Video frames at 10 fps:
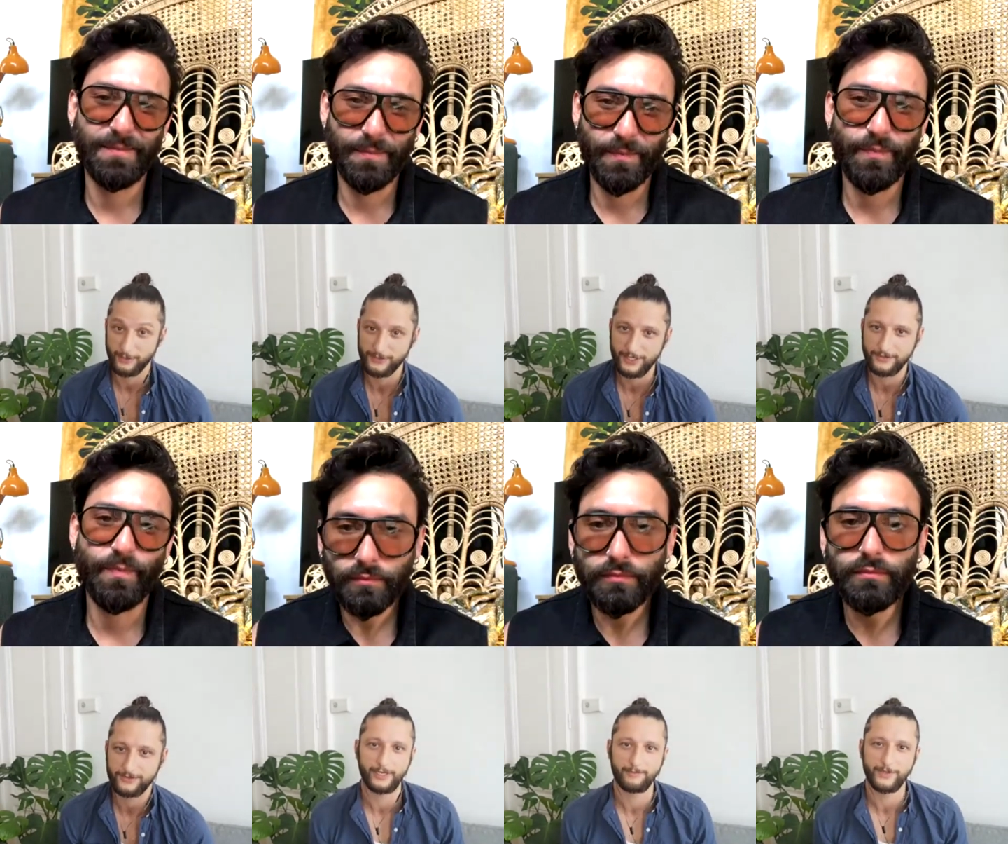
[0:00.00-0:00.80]
Speaker 1: music.
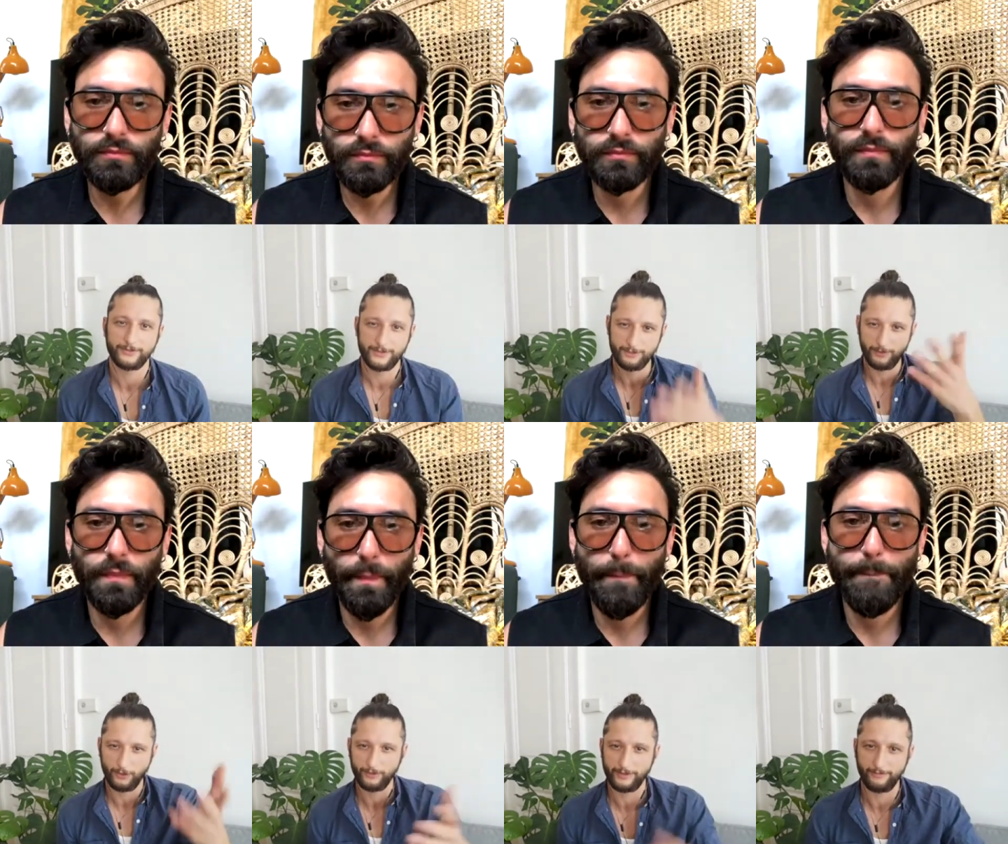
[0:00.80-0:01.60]
So, um, there's this
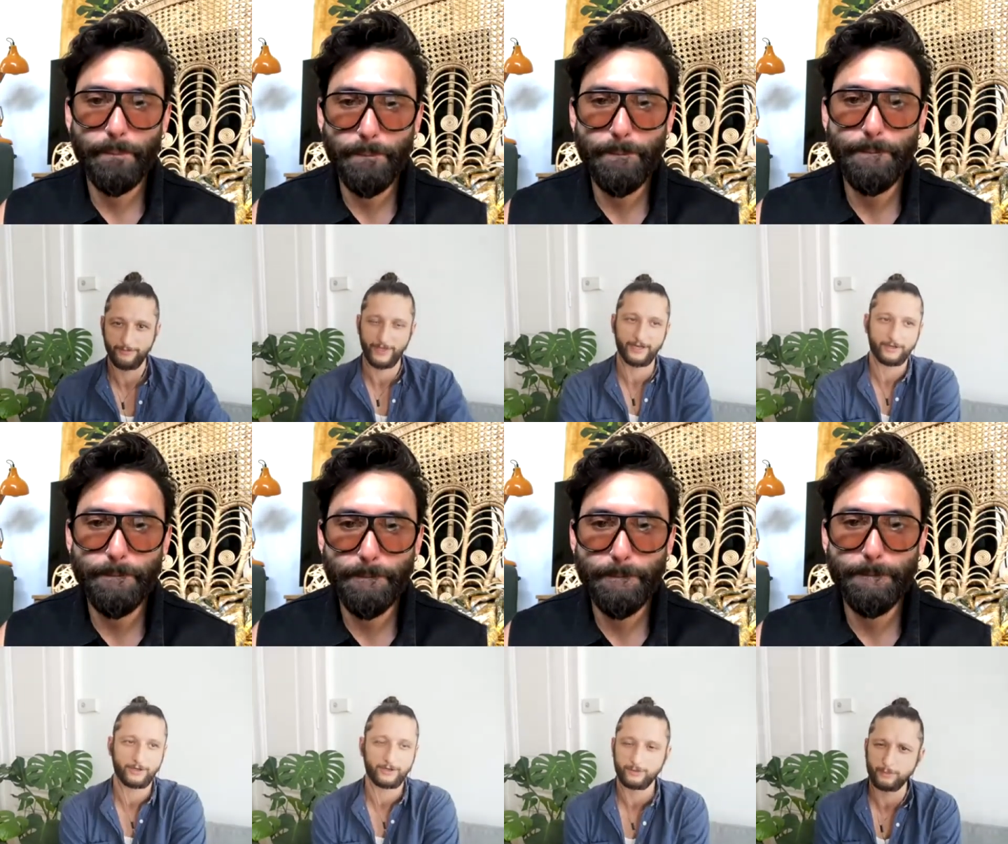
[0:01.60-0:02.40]
program in Vienna
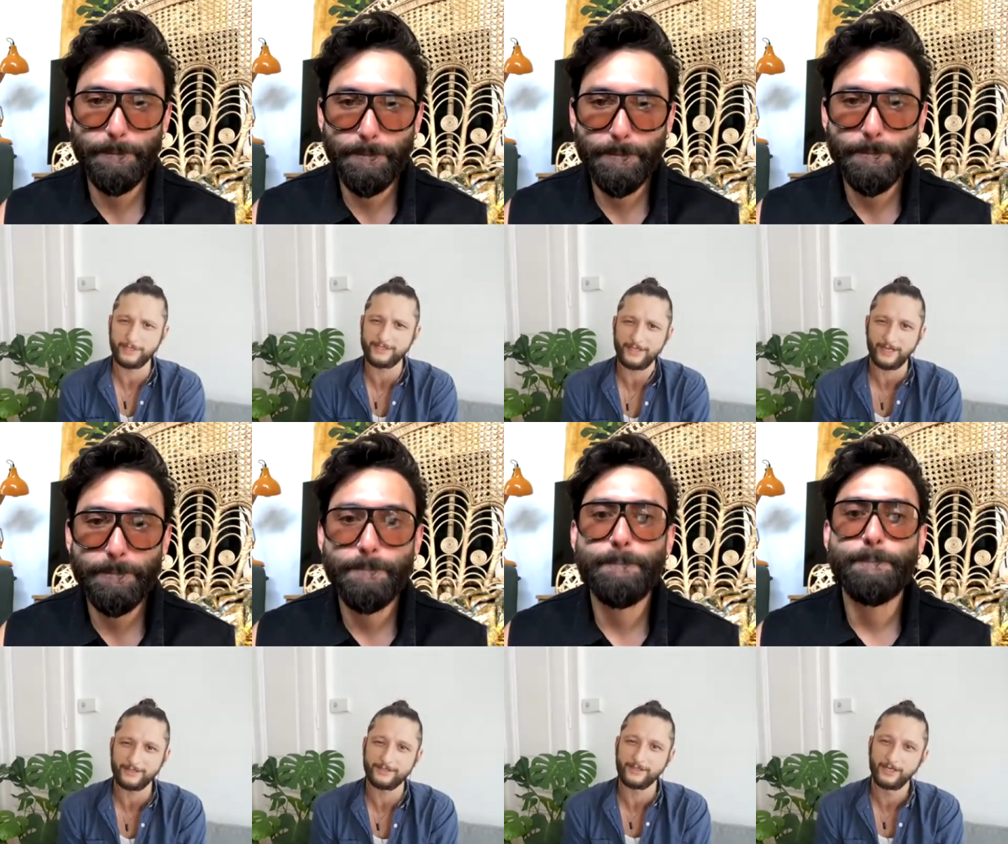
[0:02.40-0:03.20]
called u
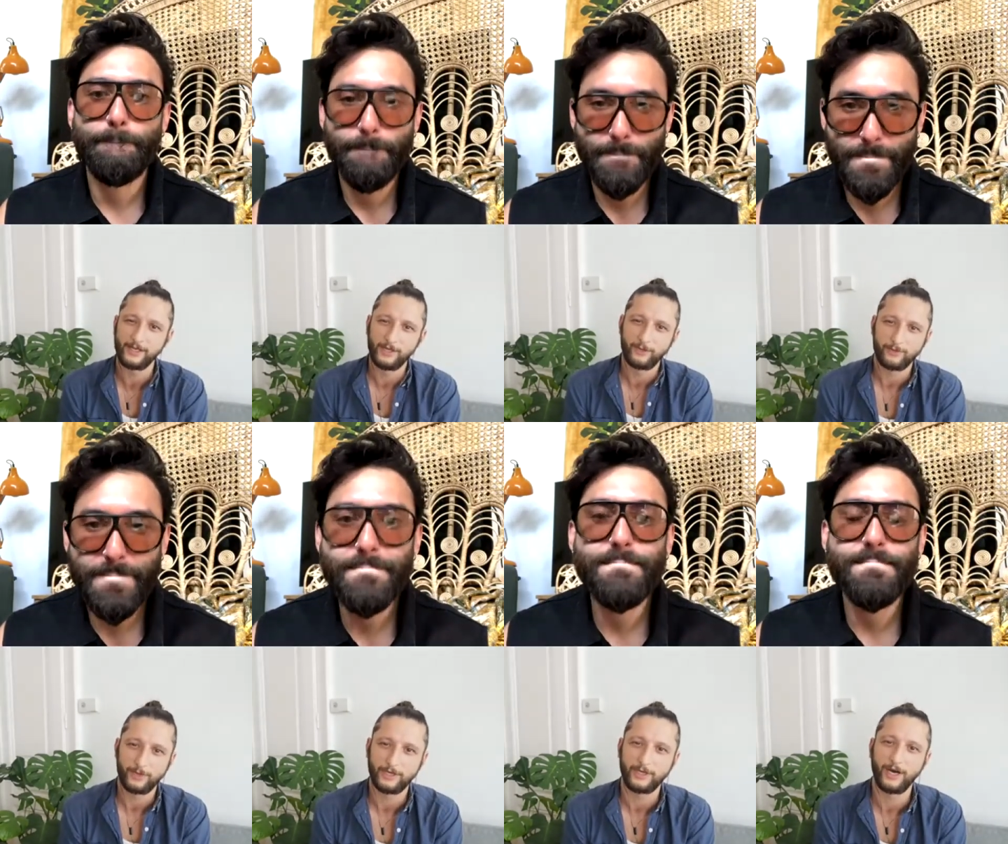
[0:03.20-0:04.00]
Stars,
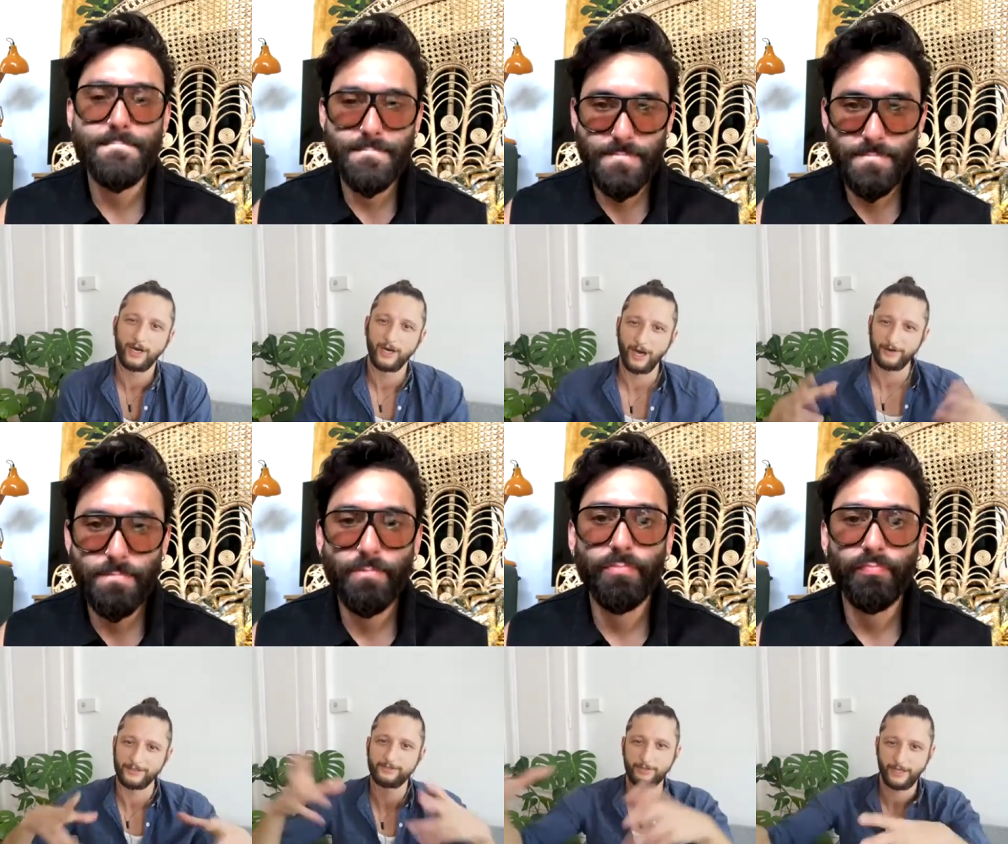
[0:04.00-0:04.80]
where uh,
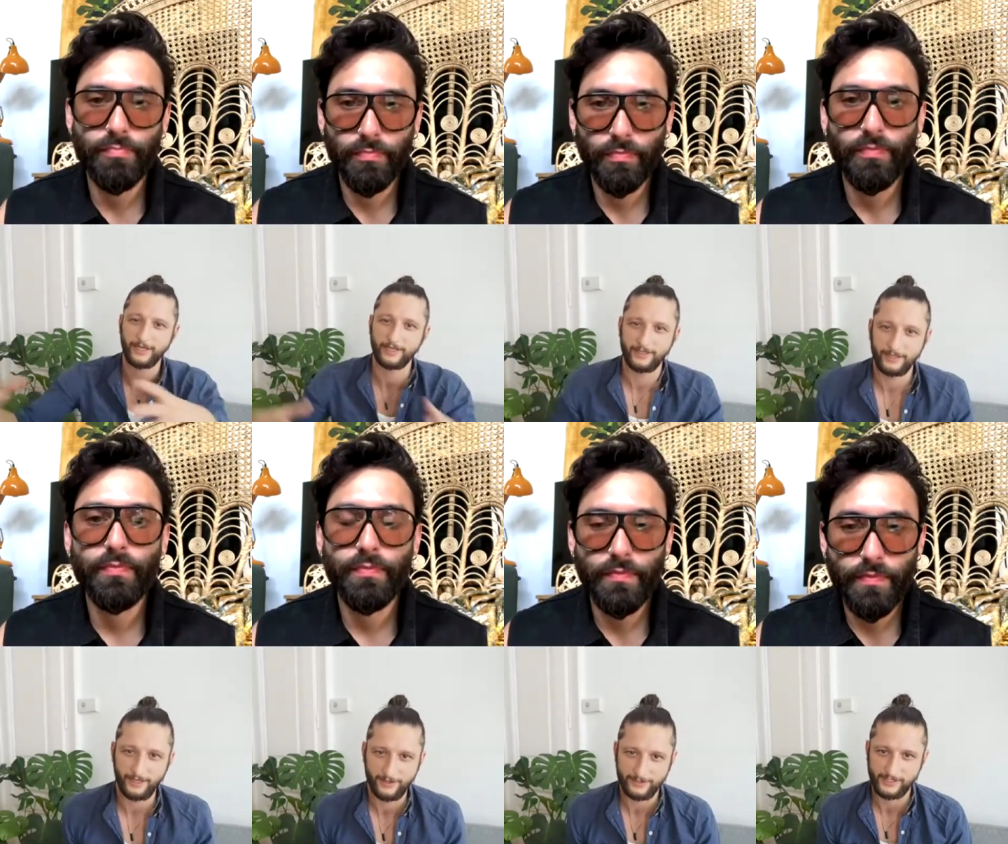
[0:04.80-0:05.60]
artists play
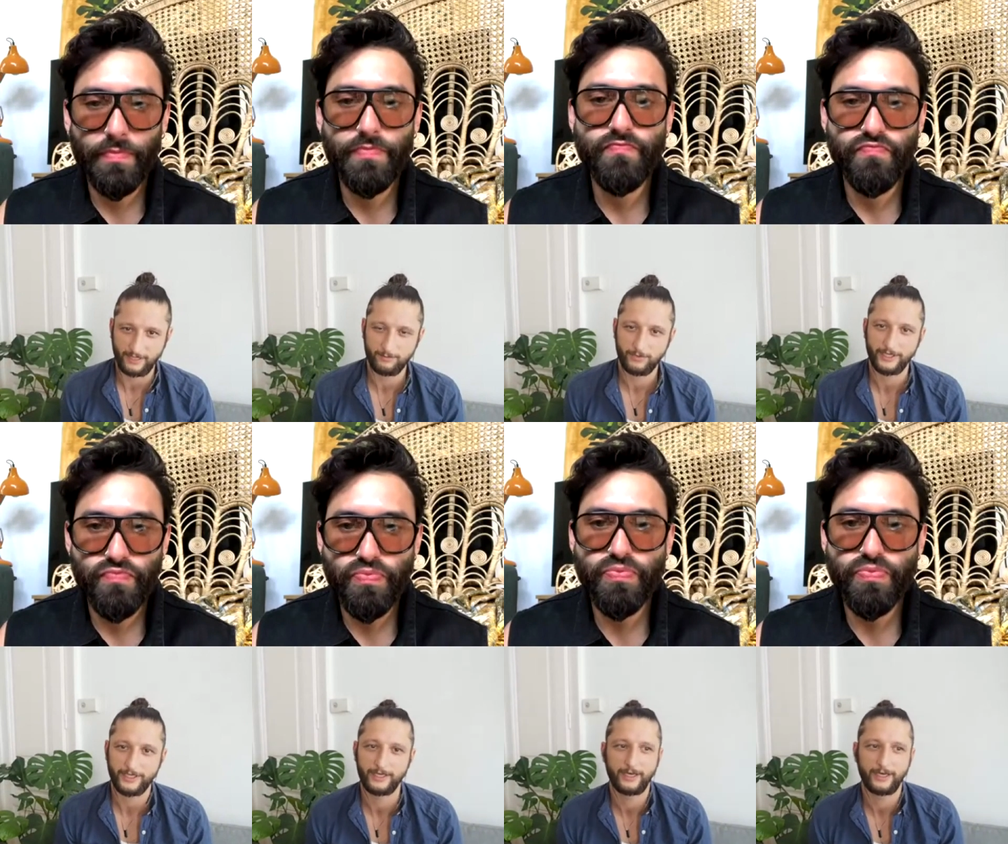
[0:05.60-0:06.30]
uh, at the subway.